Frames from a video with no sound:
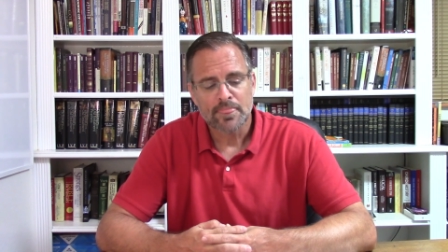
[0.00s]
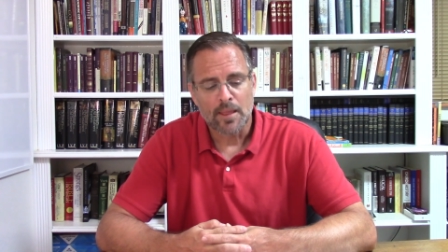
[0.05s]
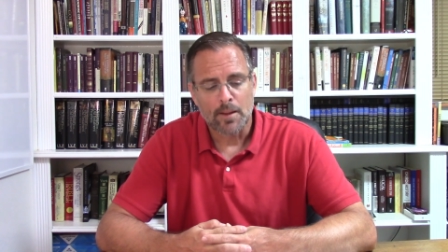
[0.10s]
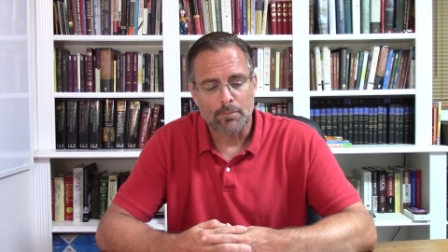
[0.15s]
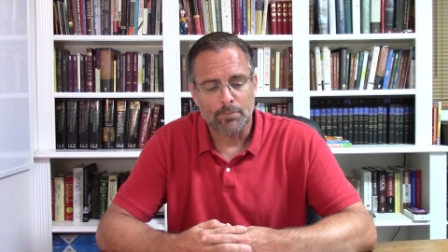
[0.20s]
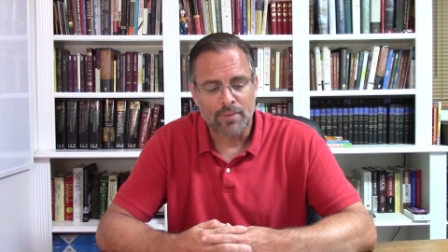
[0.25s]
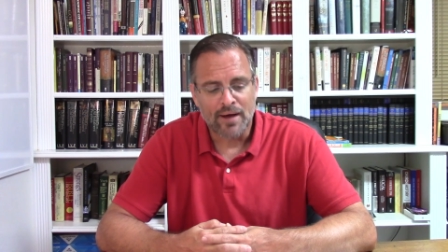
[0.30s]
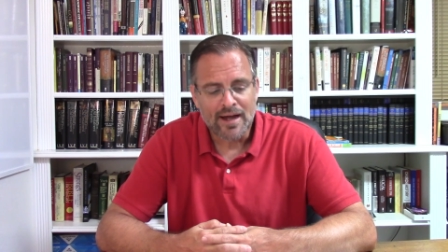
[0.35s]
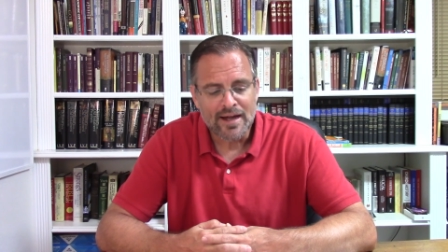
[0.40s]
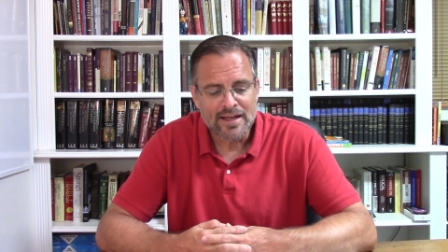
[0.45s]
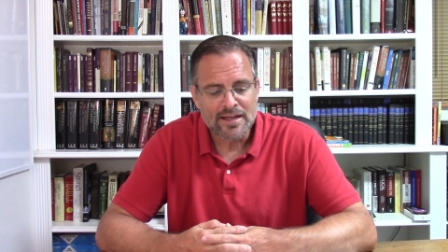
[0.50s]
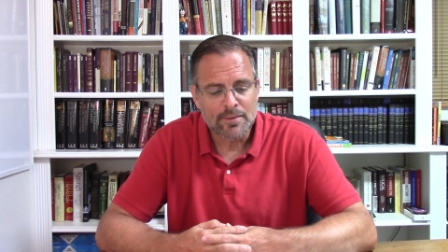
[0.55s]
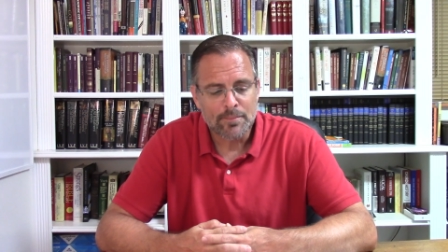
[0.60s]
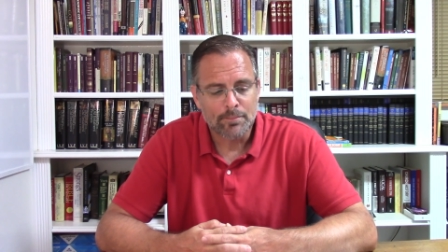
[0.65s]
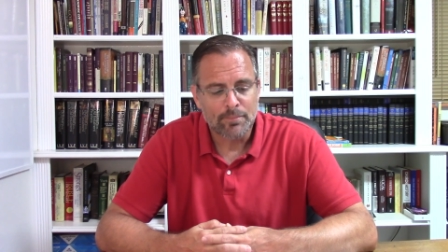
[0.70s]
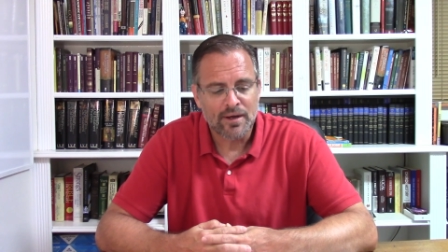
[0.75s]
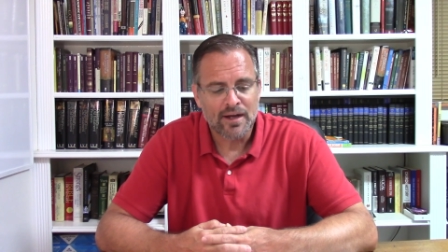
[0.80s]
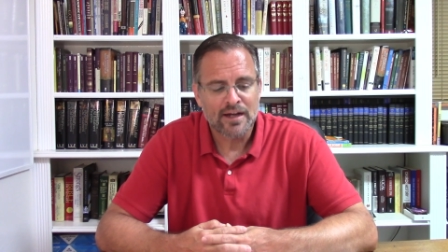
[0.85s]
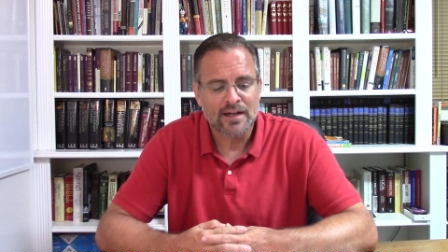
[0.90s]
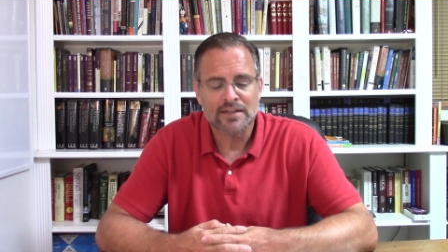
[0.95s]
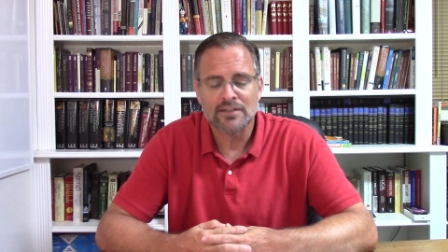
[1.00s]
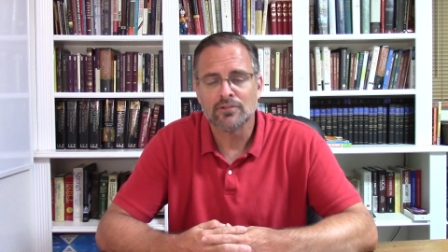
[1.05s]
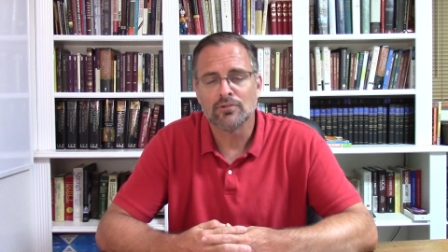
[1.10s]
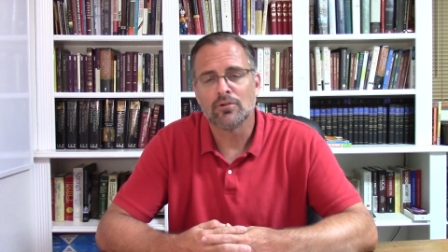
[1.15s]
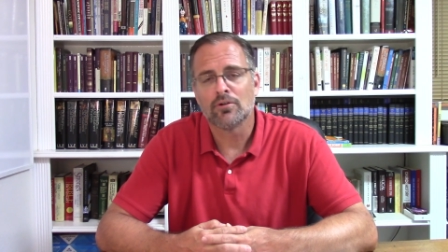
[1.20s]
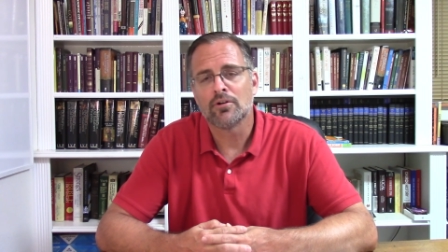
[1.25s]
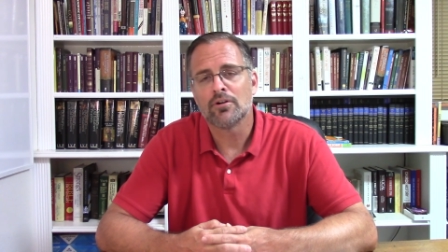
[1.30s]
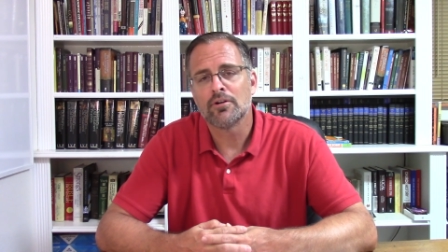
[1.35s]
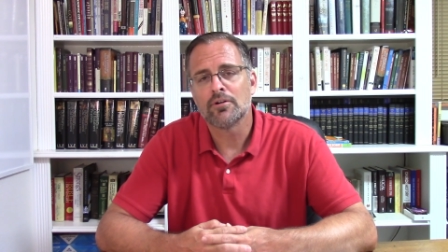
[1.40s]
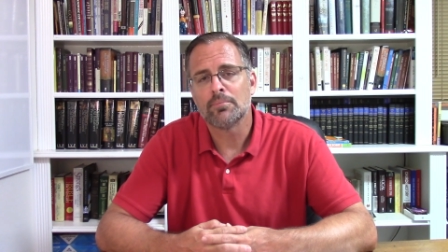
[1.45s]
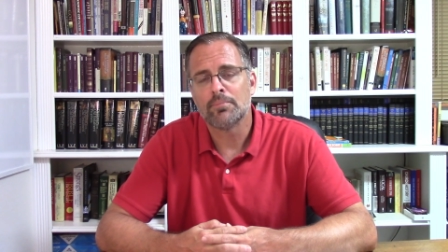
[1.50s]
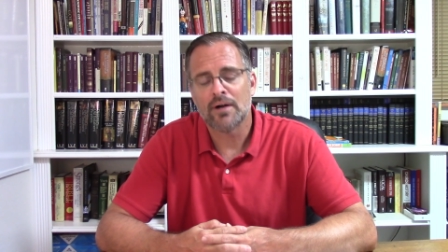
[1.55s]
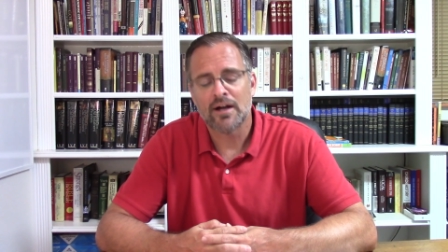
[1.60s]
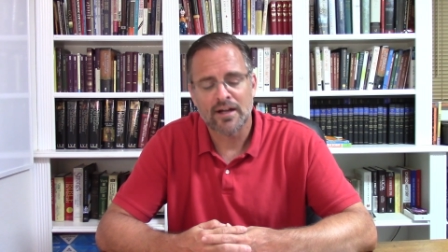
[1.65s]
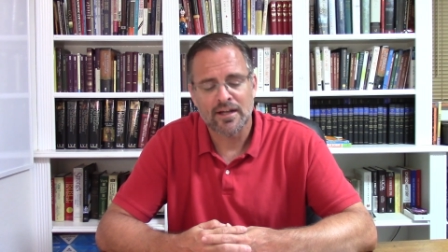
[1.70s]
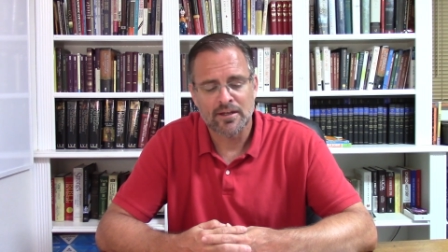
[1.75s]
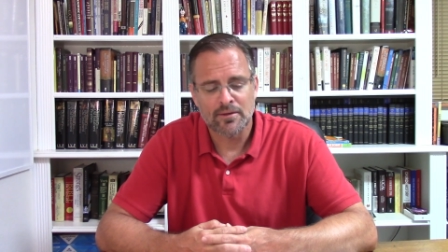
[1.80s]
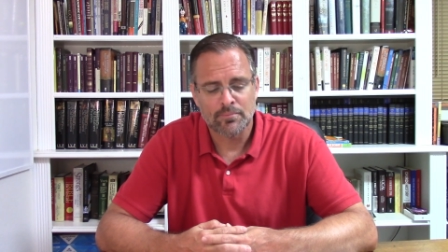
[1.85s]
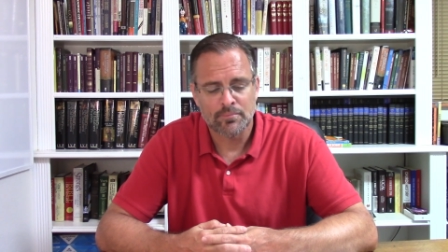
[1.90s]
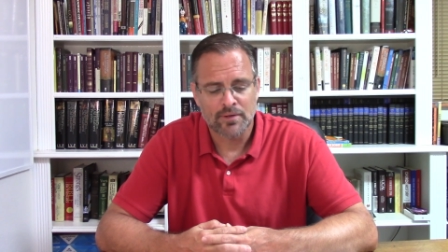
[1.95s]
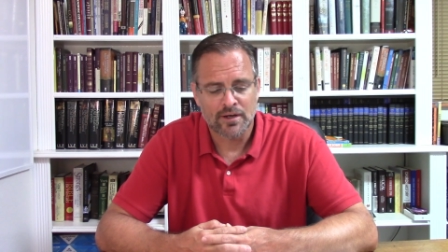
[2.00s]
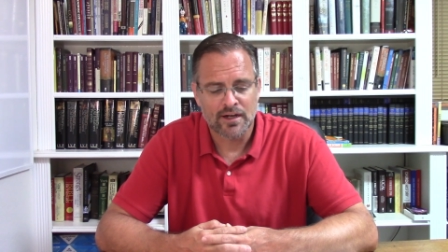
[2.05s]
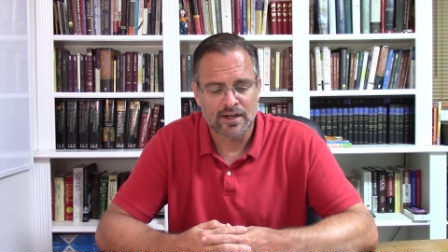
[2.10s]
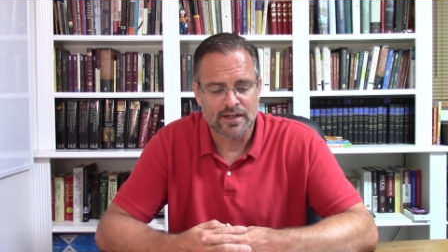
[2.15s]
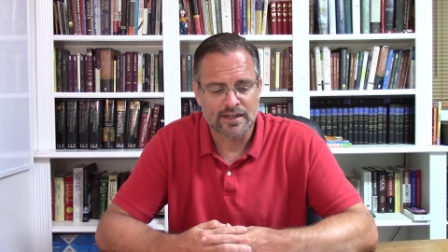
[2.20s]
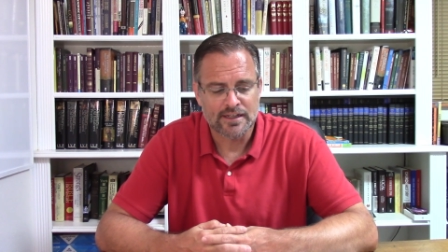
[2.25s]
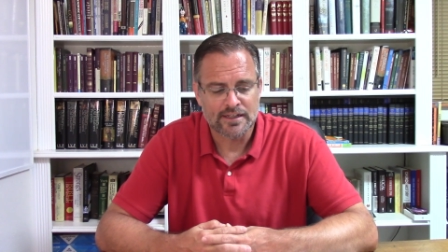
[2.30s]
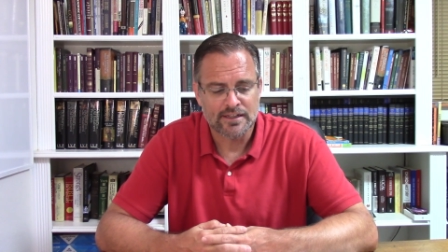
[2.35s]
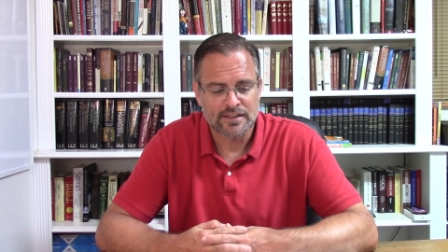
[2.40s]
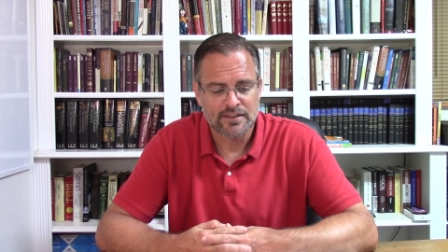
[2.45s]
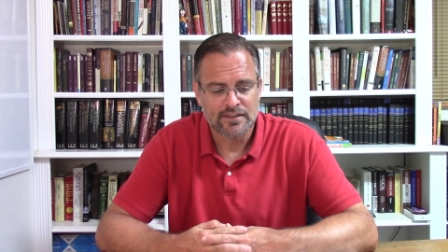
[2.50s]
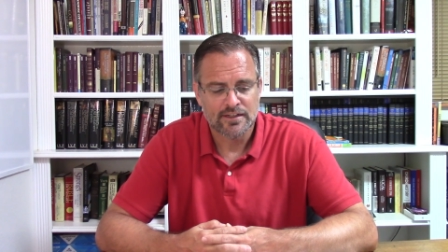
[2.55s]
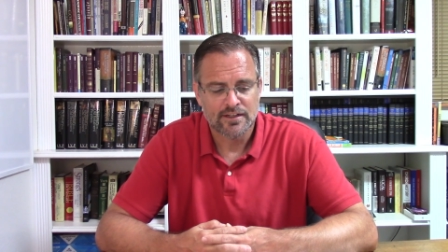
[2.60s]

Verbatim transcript: By and by, Lord, by and by.